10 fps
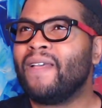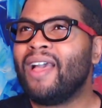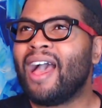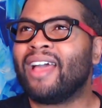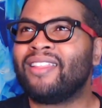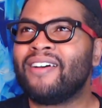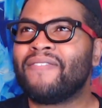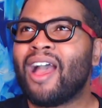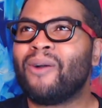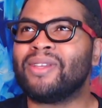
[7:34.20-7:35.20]
I love
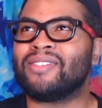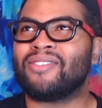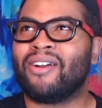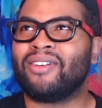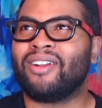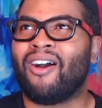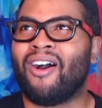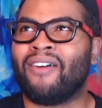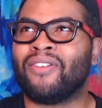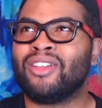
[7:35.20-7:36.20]
how we started
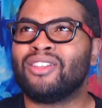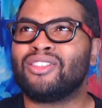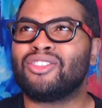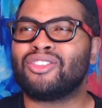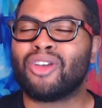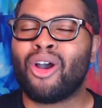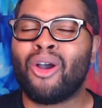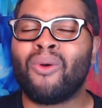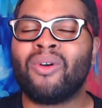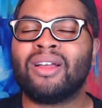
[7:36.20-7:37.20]
off
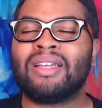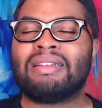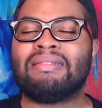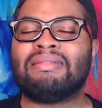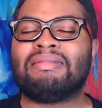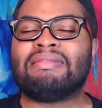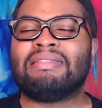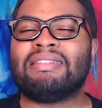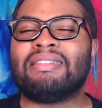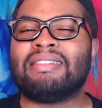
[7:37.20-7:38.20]
so
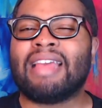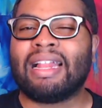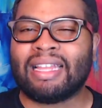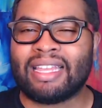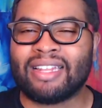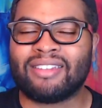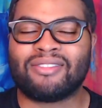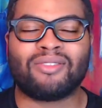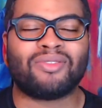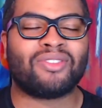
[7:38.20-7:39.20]
delicate,
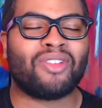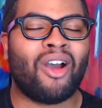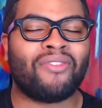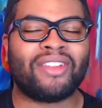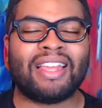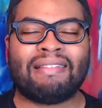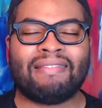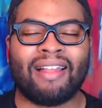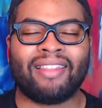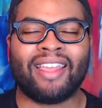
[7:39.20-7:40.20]
so soft and
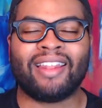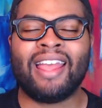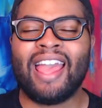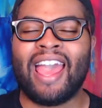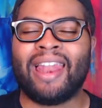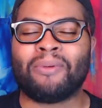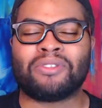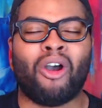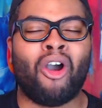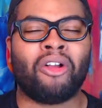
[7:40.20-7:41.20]
delicate, and it was
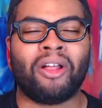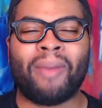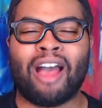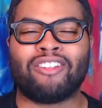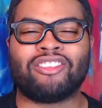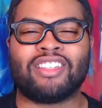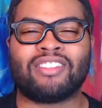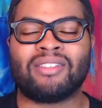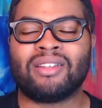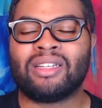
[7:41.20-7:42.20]
all about
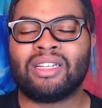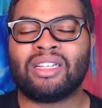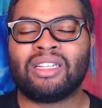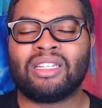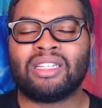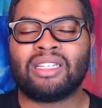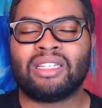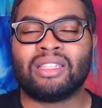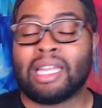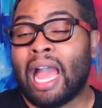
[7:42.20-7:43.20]
just,
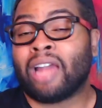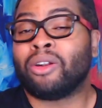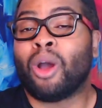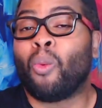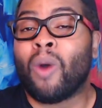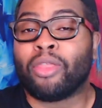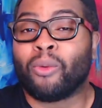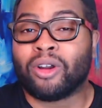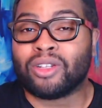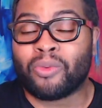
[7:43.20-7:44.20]
like, I don't know what the
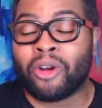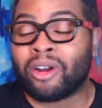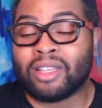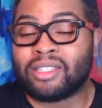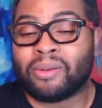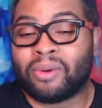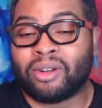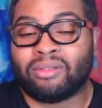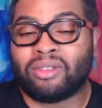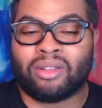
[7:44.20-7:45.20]
words were because there
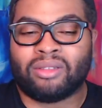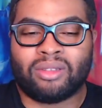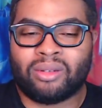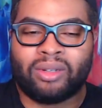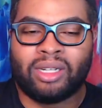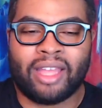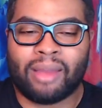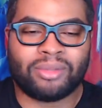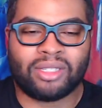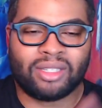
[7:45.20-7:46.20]
weren't any
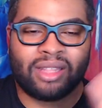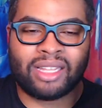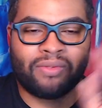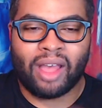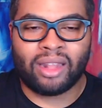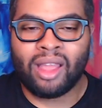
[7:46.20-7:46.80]
captions, and that's fine.